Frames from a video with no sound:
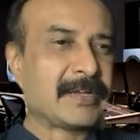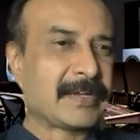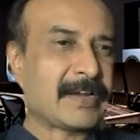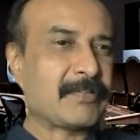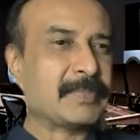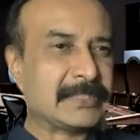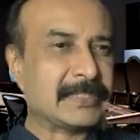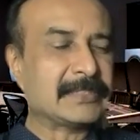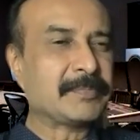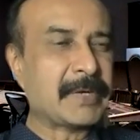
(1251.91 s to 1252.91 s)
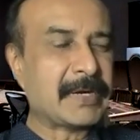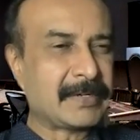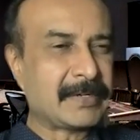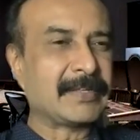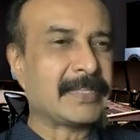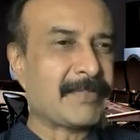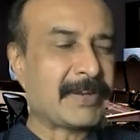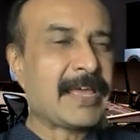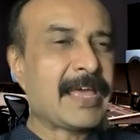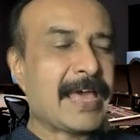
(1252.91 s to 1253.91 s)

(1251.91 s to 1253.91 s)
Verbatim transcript: kind of business, but there were